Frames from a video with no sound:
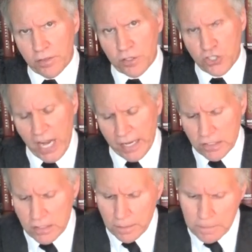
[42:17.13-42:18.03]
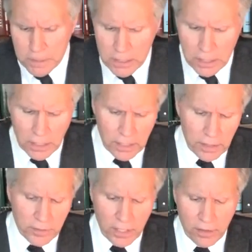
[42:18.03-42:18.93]
shakes.
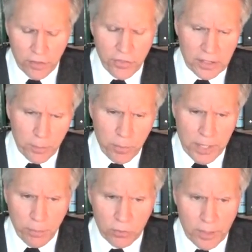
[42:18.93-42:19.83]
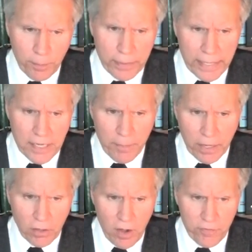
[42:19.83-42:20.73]
The other thing that people complain
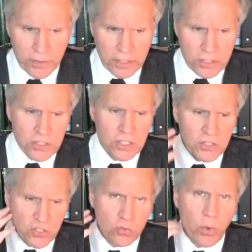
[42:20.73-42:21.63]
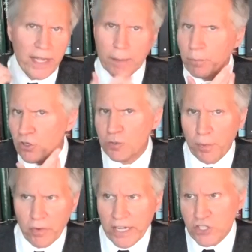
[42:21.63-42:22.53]
about often is sweating,
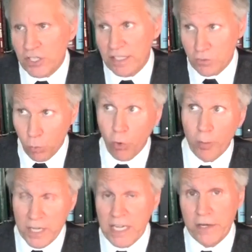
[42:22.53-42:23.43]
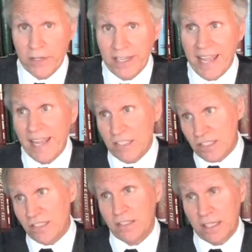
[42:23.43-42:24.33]
perspiration. It's warm in here today.
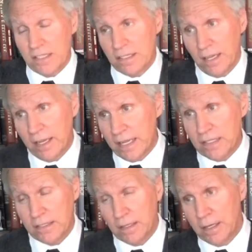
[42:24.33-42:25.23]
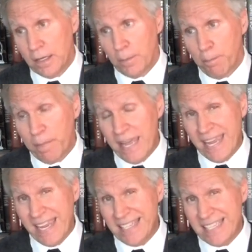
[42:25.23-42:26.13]
It's
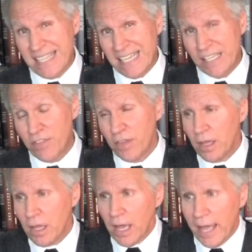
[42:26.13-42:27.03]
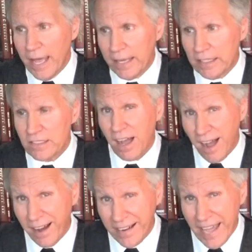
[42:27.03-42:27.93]
May 18th, and it's
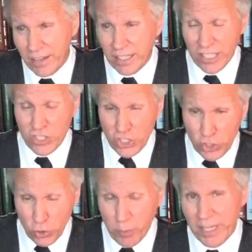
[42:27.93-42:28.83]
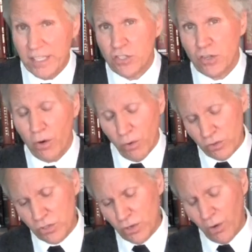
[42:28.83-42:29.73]
hot out and it's humid.
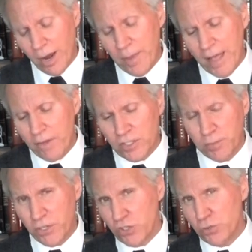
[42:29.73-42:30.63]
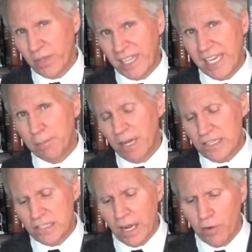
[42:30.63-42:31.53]
So I'm having some issues with heat
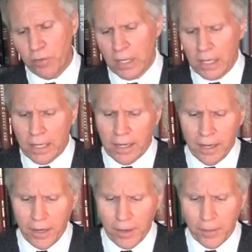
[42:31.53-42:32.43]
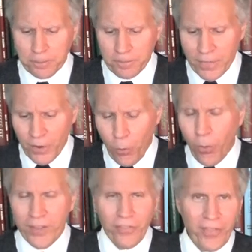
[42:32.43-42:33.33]
myself.
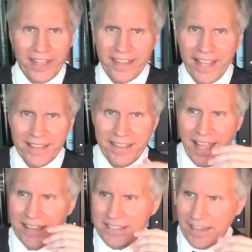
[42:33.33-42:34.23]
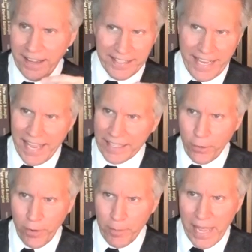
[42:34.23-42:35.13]
One thing that again,
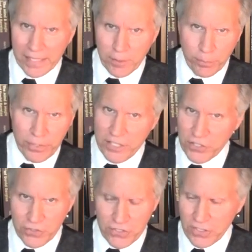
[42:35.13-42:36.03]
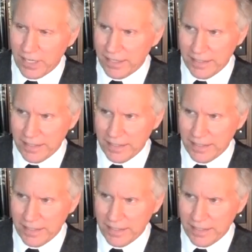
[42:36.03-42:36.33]
going back to preachers,